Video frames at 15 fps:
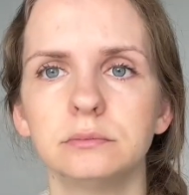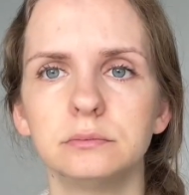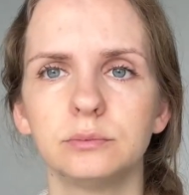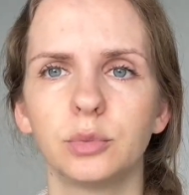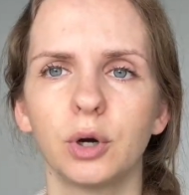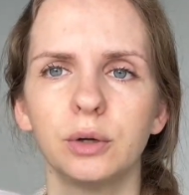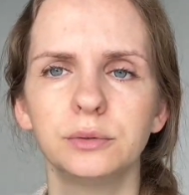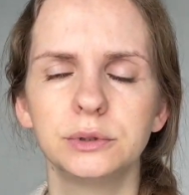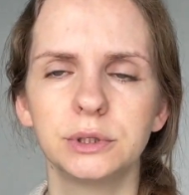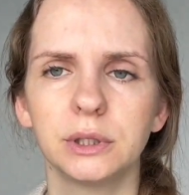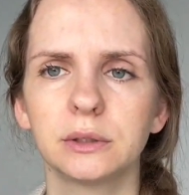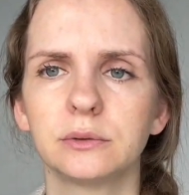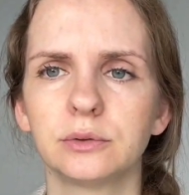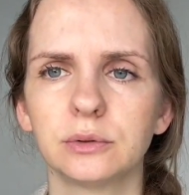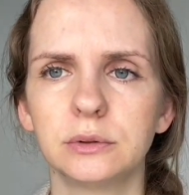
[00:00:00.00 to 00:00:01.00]

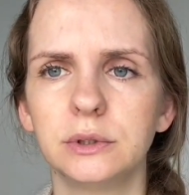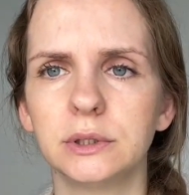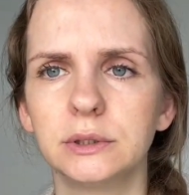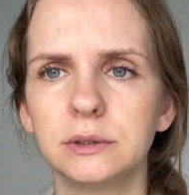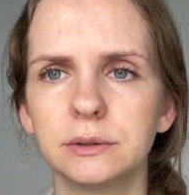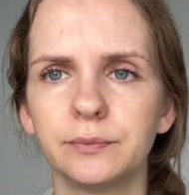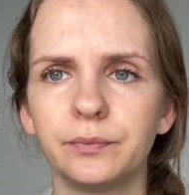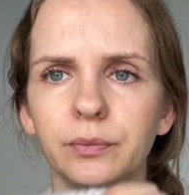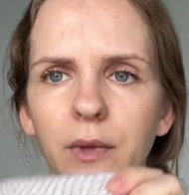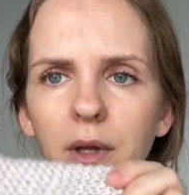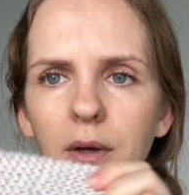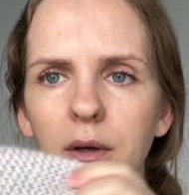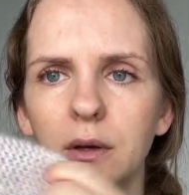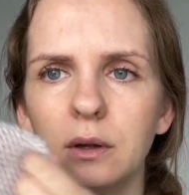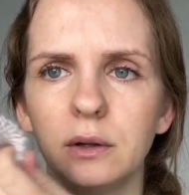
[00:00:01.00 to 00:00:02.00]
project to knit.
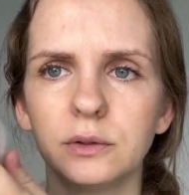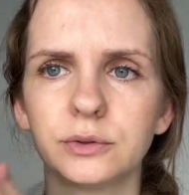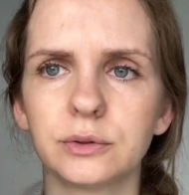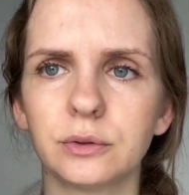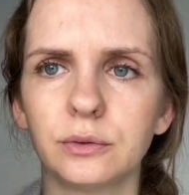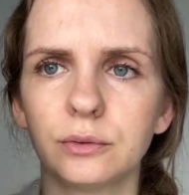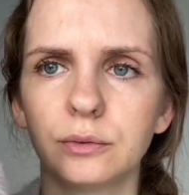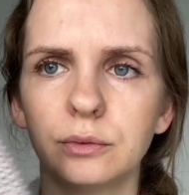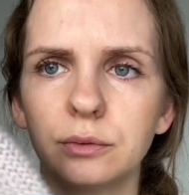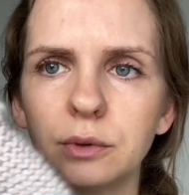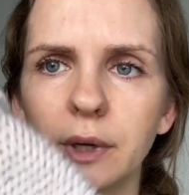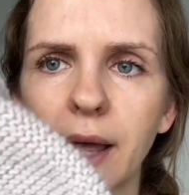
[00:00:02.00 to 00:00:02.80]
Also